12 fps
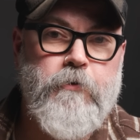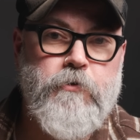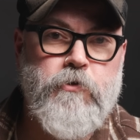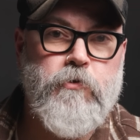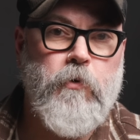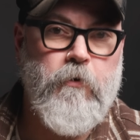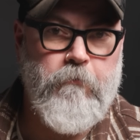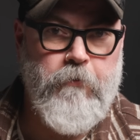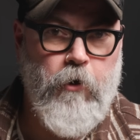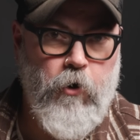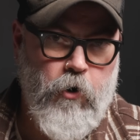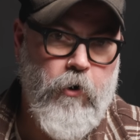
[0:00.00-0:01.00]
sort of
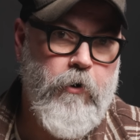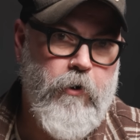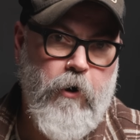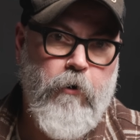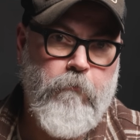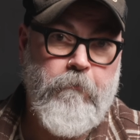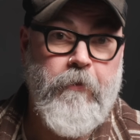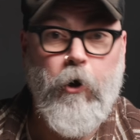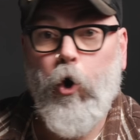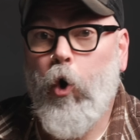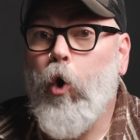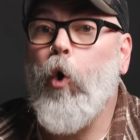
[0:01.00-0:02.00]
the heart of the
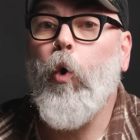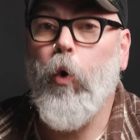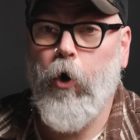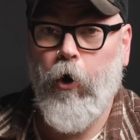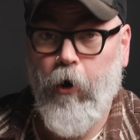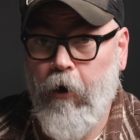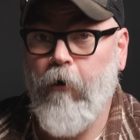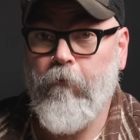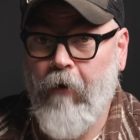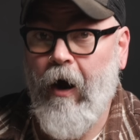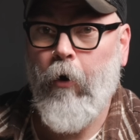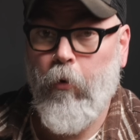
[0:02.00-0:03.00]
core
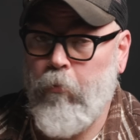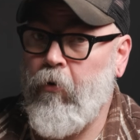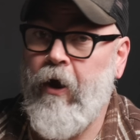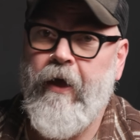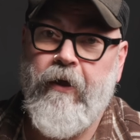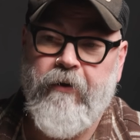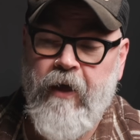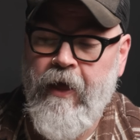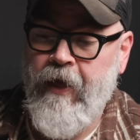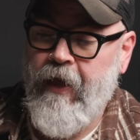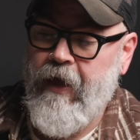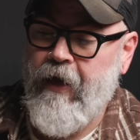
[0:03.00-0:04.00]
of our brand.
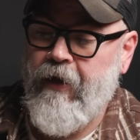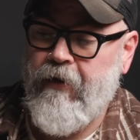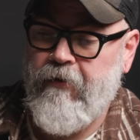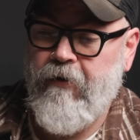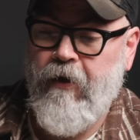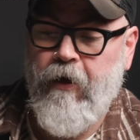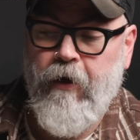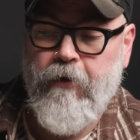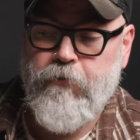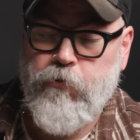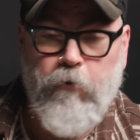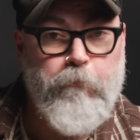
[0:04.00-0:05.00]

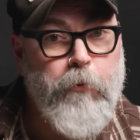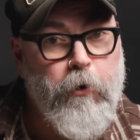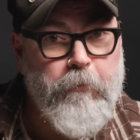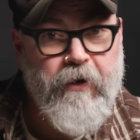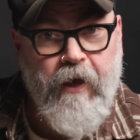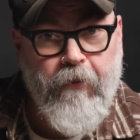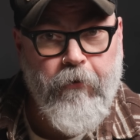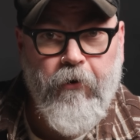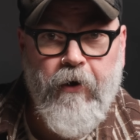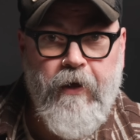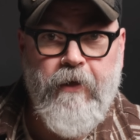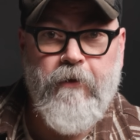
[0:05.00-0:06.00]
And so I've put them
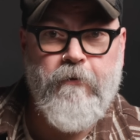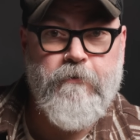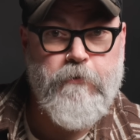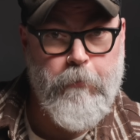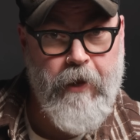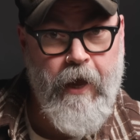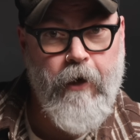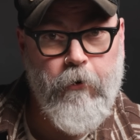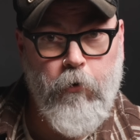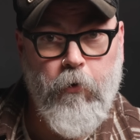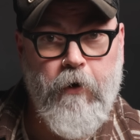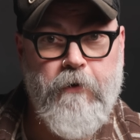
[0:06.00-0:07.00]
together in some
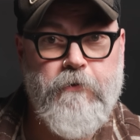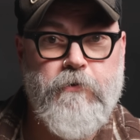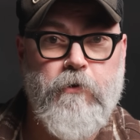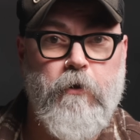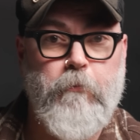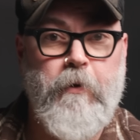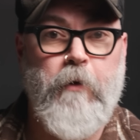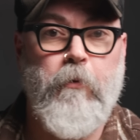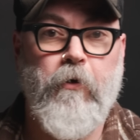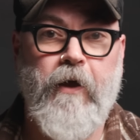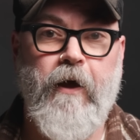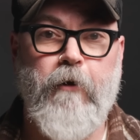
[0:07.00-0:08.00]
categories so that
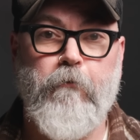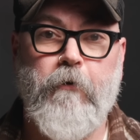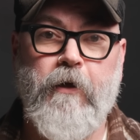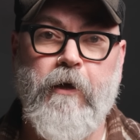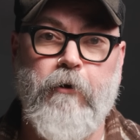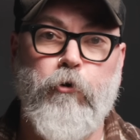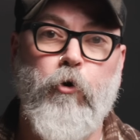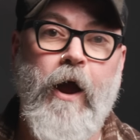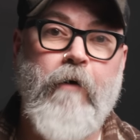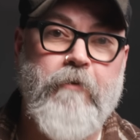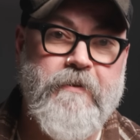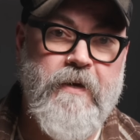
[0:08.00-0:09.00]
people kind of can
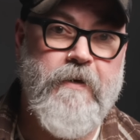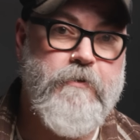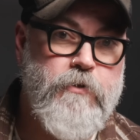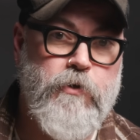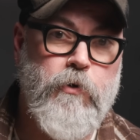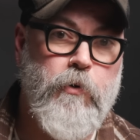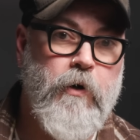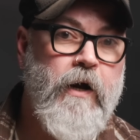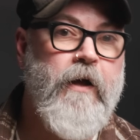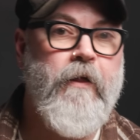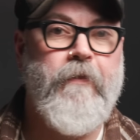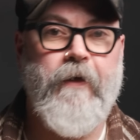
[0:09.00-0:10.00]
gravitate to
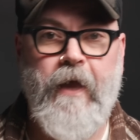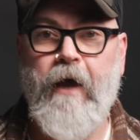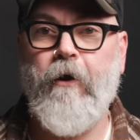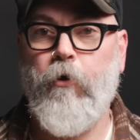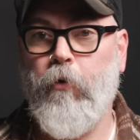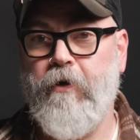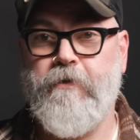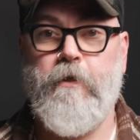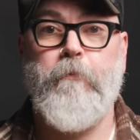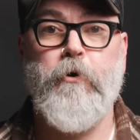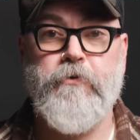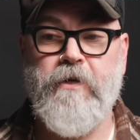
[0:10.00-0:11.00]
the categories
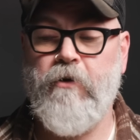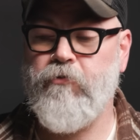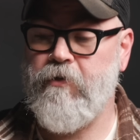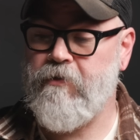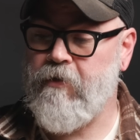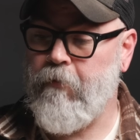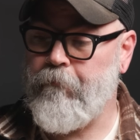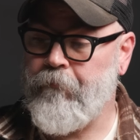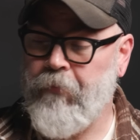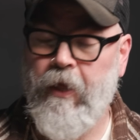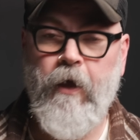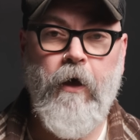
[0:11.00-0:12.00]
that most interest them.
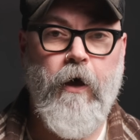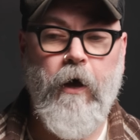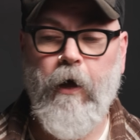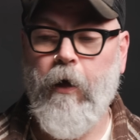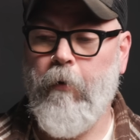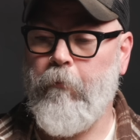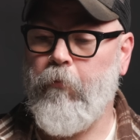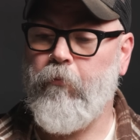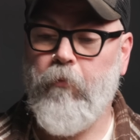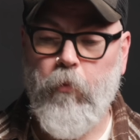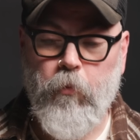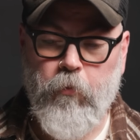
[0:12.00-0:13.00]

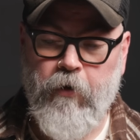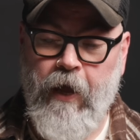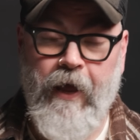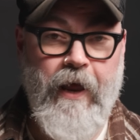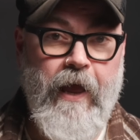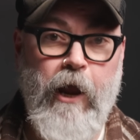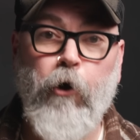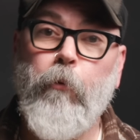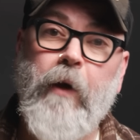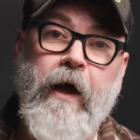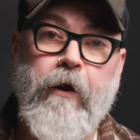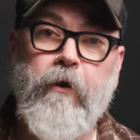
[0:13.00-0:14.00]
We've got
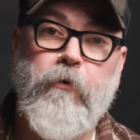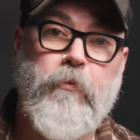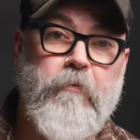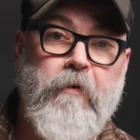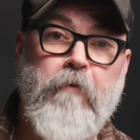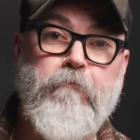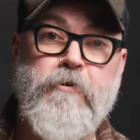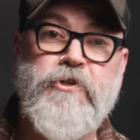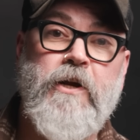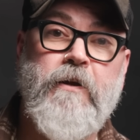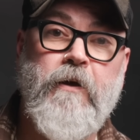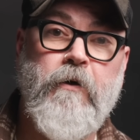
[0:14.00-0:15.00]
aromatic, we've got
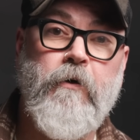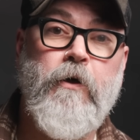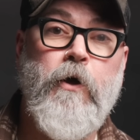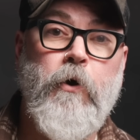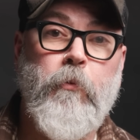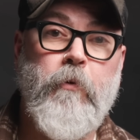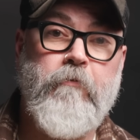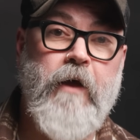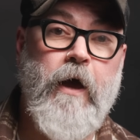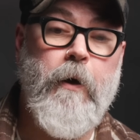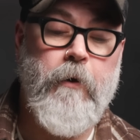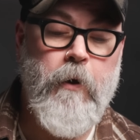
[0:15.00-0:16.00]
Virginia, we've
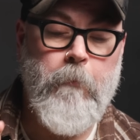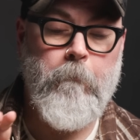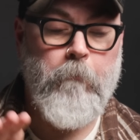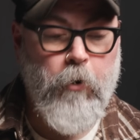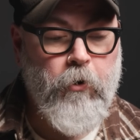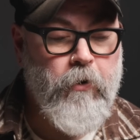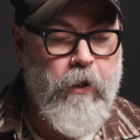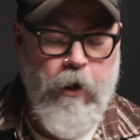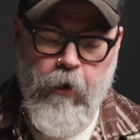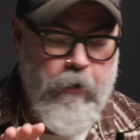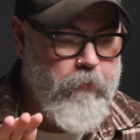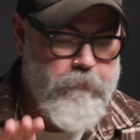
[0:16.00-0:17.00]
got
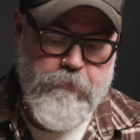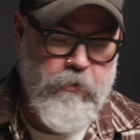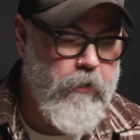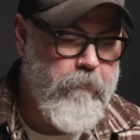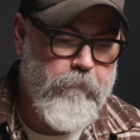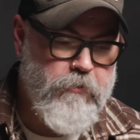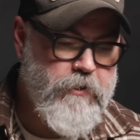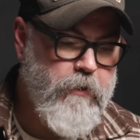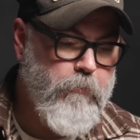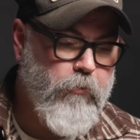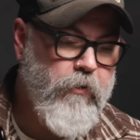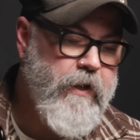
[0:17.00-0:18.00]

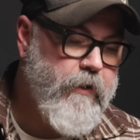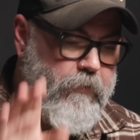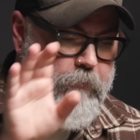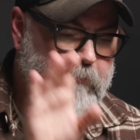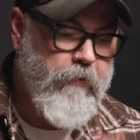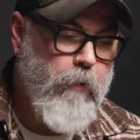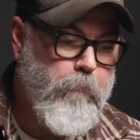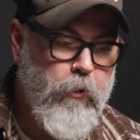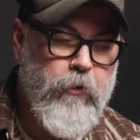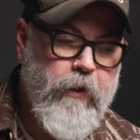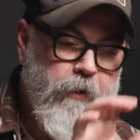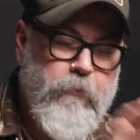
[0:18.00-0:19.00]
Virginia Perique, we've got
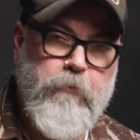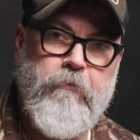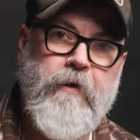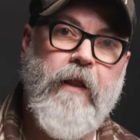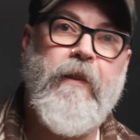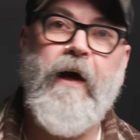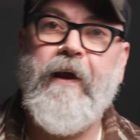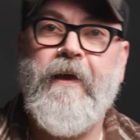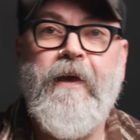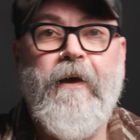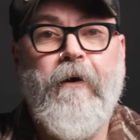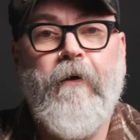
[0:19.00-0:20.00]
Burley, we've got
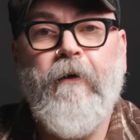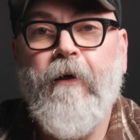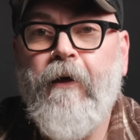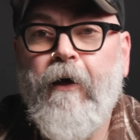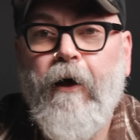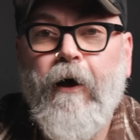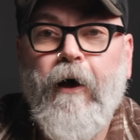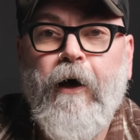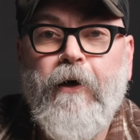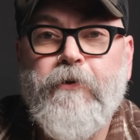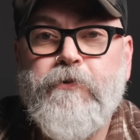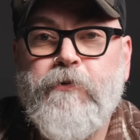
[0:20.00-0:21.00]

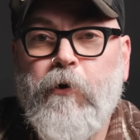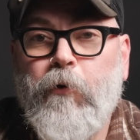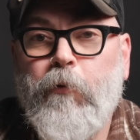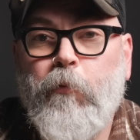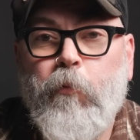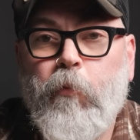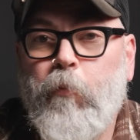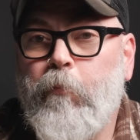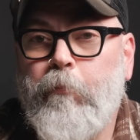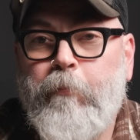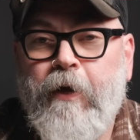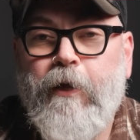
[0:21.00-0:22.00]
Latakia. So
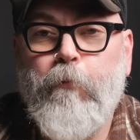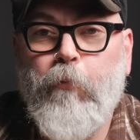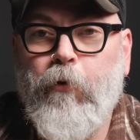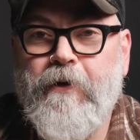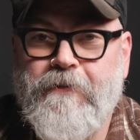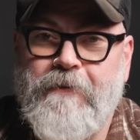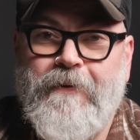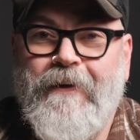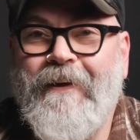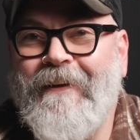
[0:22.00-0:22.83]
pick your poison,